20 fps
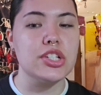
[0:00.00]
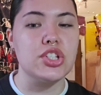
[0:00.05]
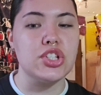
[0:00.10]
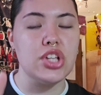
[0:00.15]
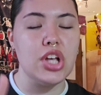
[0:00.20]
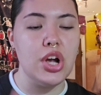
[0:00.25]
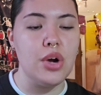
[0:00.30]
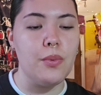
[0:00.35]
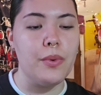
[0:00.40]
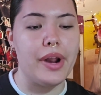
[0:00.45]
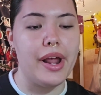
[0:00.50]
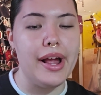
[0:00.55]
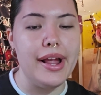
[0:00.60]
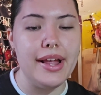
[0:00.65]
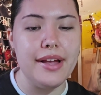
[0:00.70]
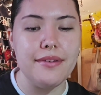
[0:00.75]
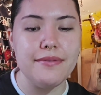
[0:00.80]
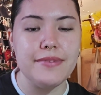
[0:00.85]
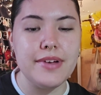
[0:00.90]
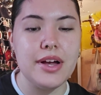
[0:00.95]
So what I
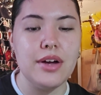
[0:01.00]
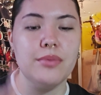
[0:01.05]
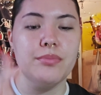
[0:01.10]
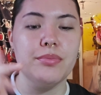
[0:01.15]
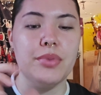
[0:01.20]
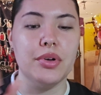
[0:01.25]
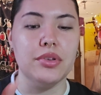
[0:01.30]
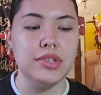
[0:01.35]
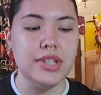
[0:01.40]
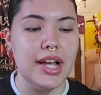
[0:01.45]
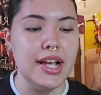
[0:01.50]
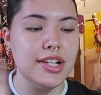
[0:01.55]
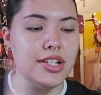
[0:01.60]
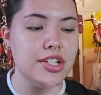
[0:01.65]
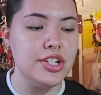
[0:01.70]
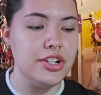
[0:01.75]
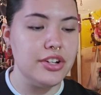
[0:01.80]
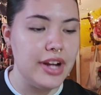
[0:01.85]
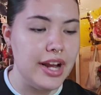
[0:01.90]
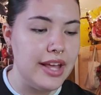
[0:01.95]
have found both
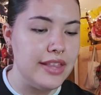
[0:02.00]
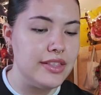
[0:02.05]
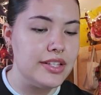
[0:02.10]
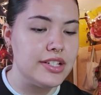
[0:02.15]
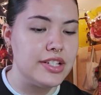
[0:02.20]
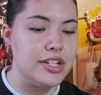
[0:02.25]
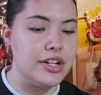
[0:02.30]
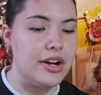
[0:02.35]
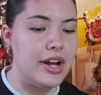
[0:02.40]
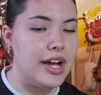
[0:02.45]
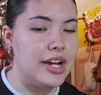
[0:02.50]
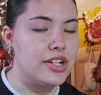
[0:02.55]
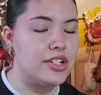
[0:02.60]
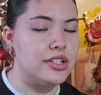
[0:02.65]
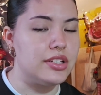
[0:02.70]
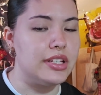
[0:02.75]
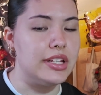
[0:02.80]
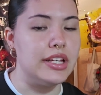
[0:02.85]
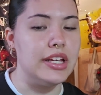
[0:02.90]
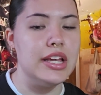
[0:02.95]
last year and this year
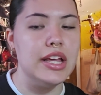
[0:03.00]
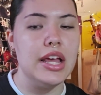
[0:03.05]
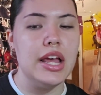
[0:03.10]
actually,